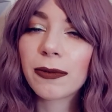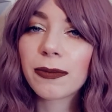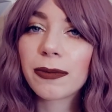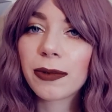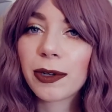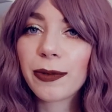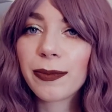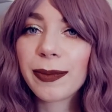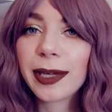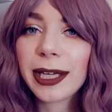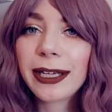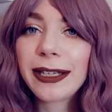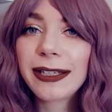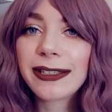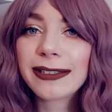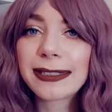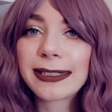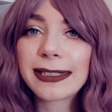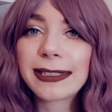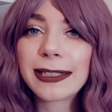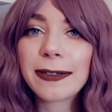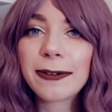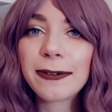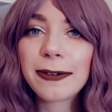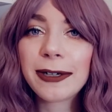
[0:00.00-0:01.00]
romance.
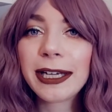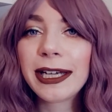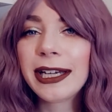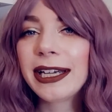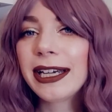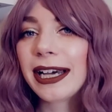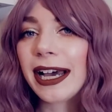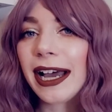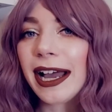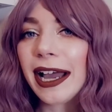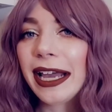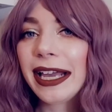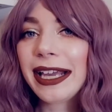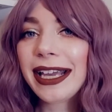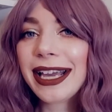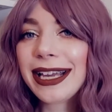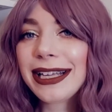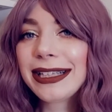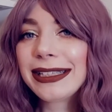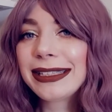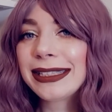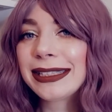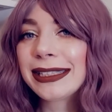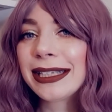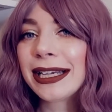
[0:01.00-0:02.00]
So I
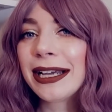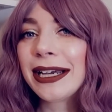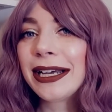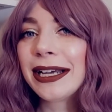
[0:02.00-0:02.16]
guess